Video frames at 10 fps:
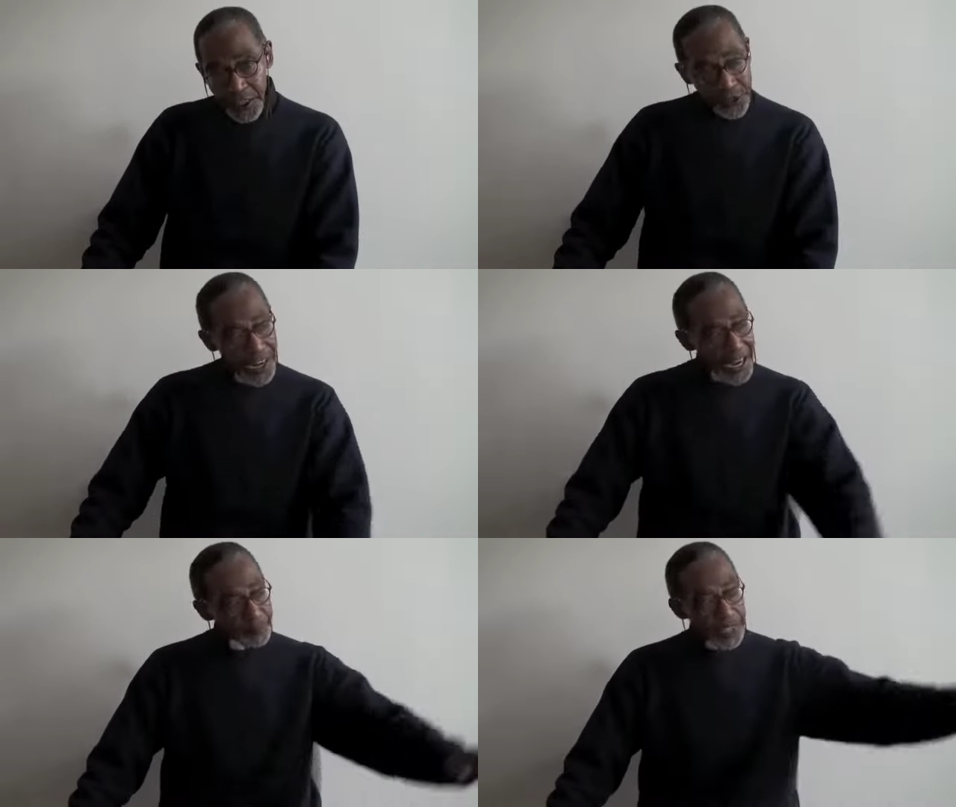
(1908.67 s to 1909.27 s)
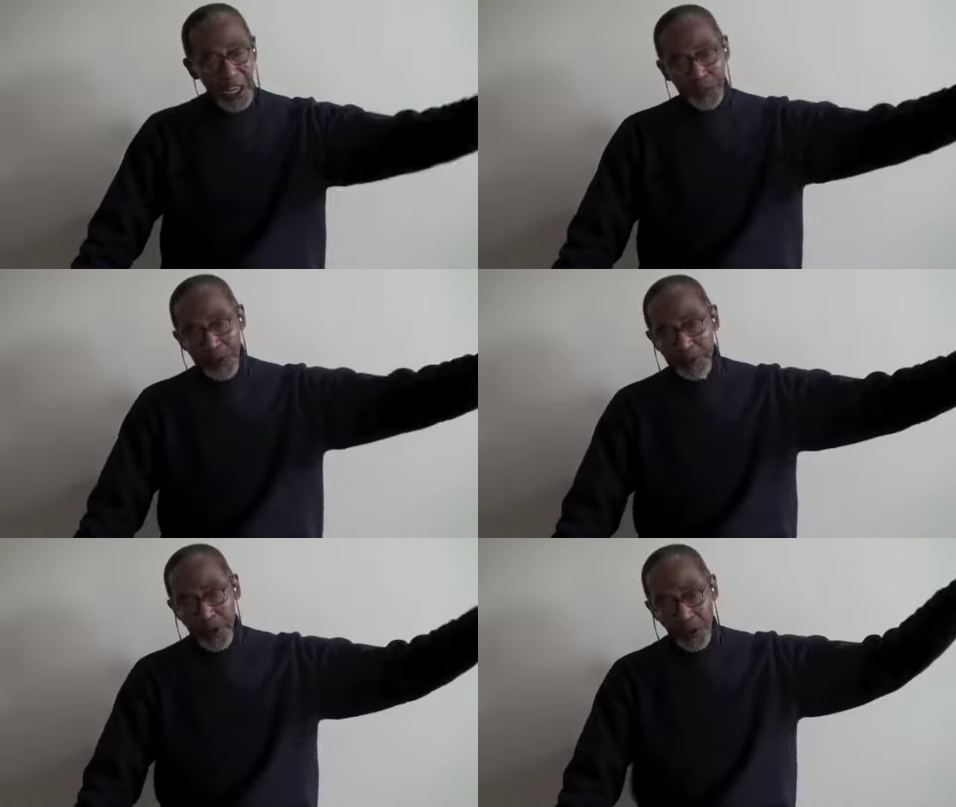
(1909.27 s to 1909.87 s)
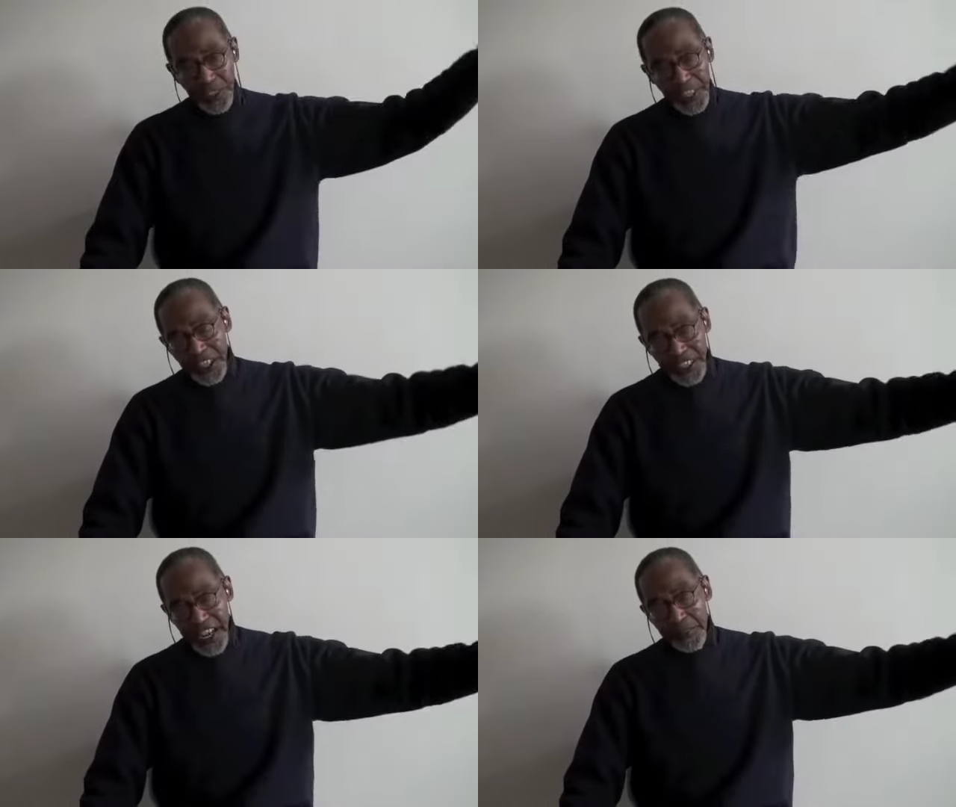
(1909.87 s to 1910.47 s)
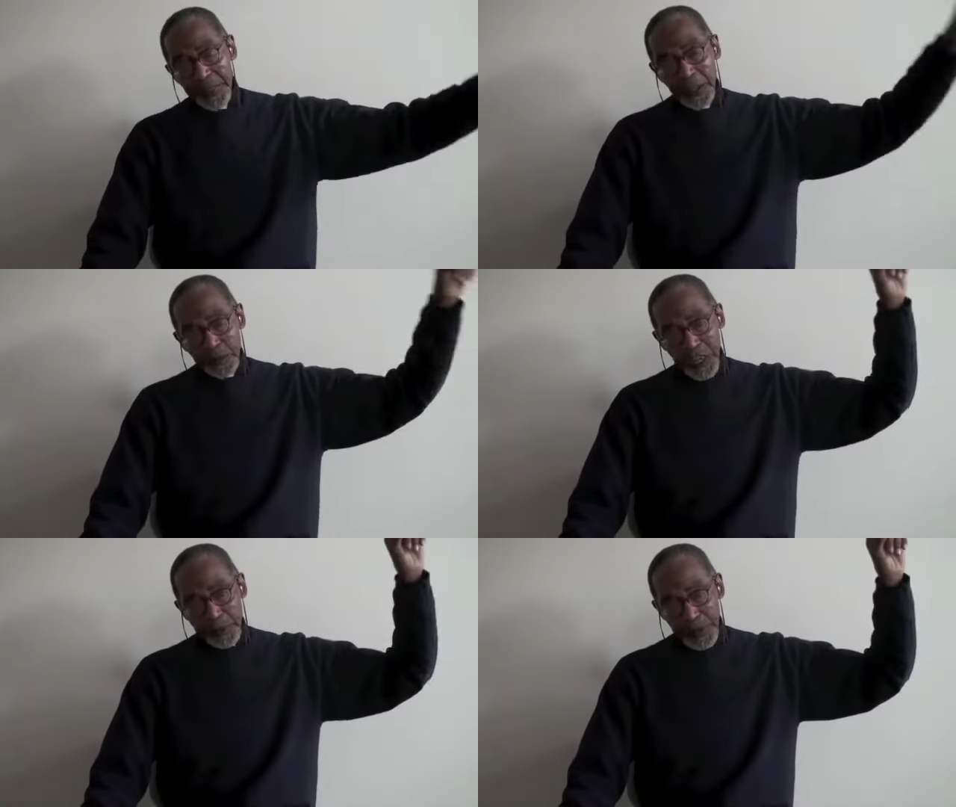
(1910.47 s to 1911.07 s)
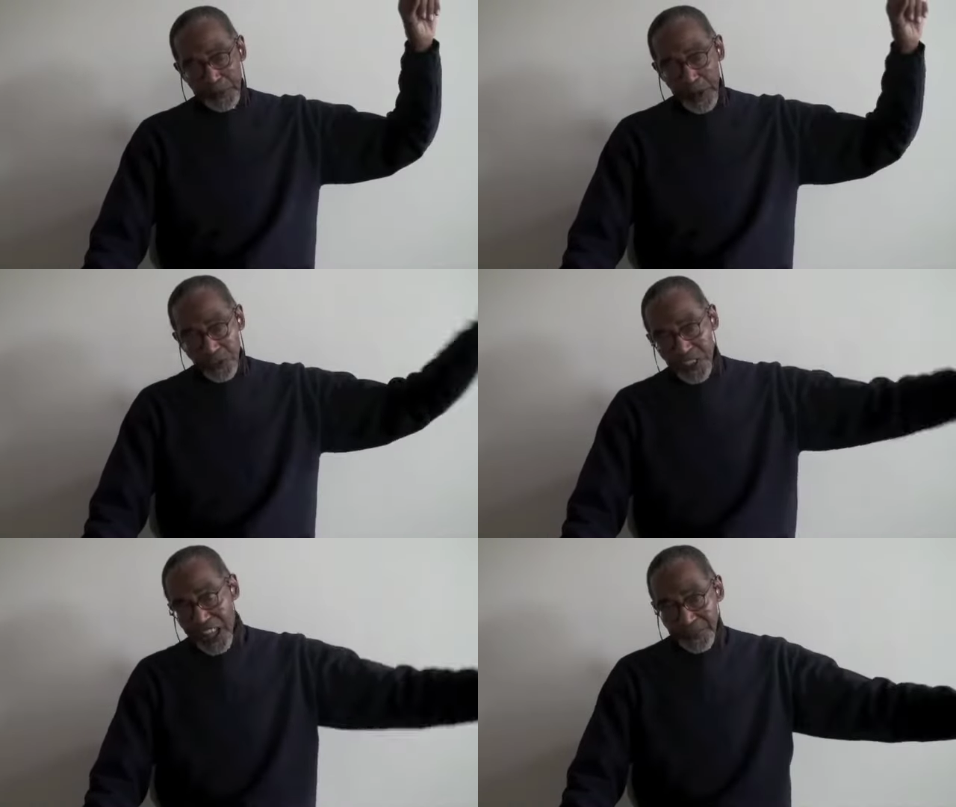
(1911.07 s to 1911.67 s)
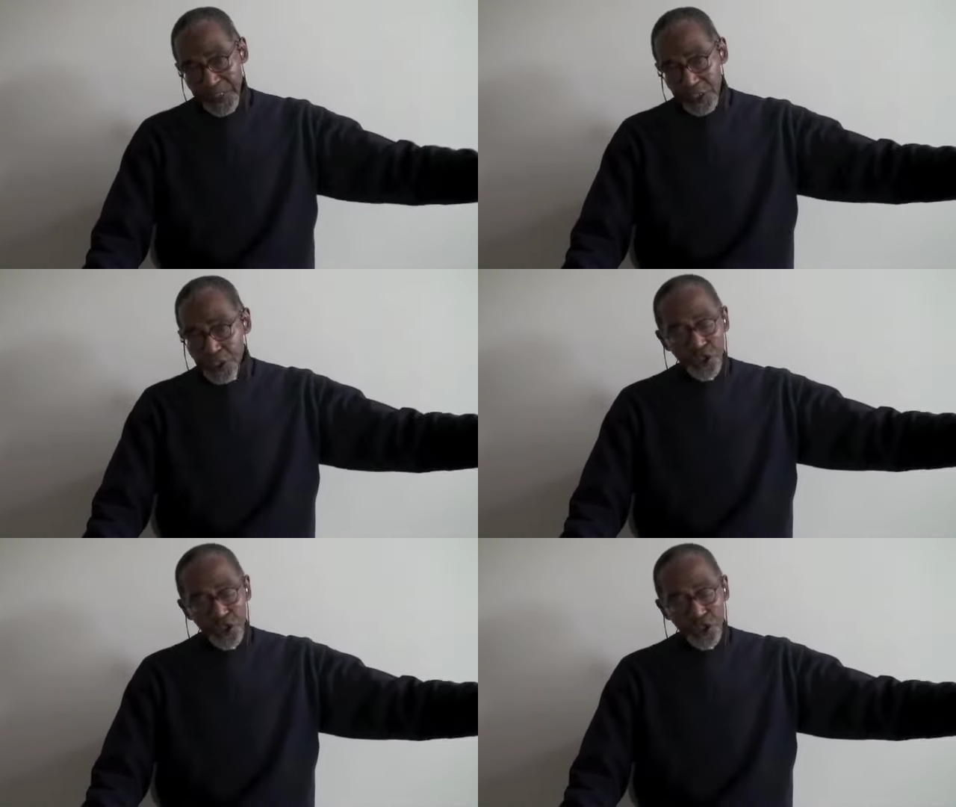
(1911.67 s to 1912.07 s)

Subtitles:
You got plenty of people on the internet, plenty of people on television.